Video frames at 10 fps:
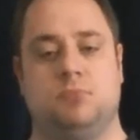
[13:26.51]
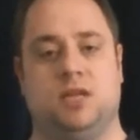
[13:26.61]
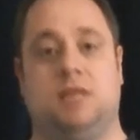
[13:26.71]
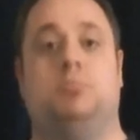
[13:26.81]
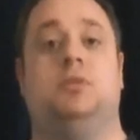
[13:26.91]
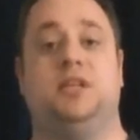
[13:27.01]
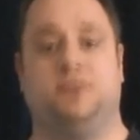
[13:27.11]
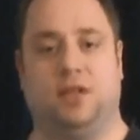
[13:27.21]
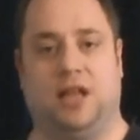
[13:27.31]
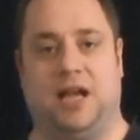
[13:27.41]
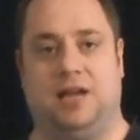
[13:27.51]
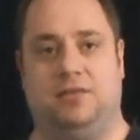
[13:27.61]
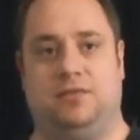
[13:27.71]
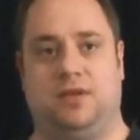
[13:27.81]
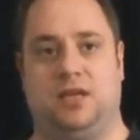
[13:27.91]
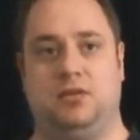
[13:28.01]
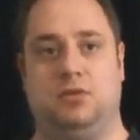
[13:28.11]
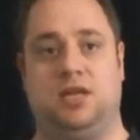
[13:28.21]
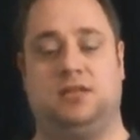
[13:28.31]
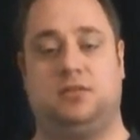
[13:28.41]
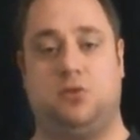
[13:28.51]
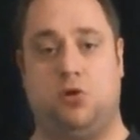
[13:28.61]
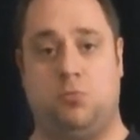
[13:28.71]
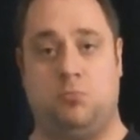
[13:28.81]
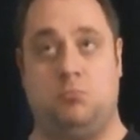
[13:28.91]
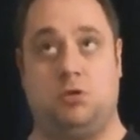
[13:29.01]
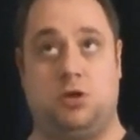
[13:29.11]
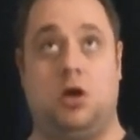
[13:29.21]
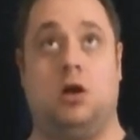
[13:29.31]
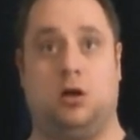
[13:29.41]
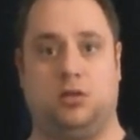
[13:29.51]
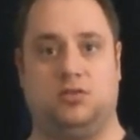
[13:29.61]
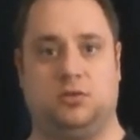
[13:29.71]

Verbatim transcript: let breathe the life and you let come God